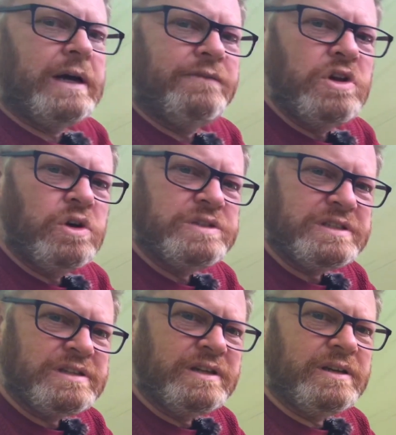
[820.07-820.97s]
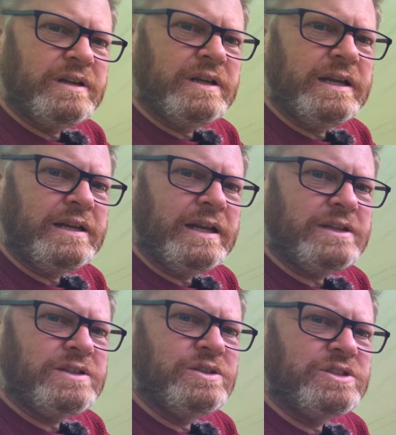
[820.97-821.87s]
I've noticed that it
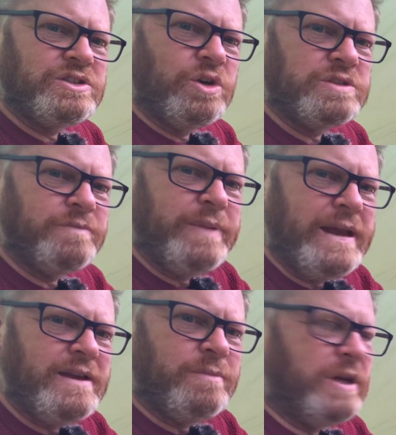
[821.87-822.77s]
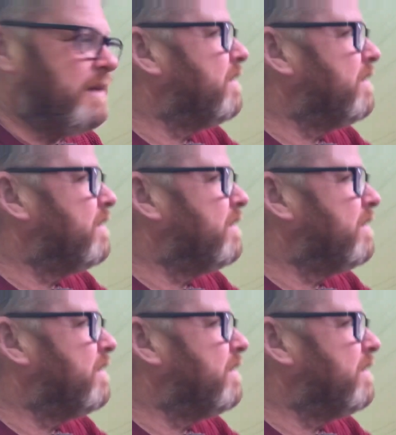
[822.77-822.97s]
does sort of bend a bit.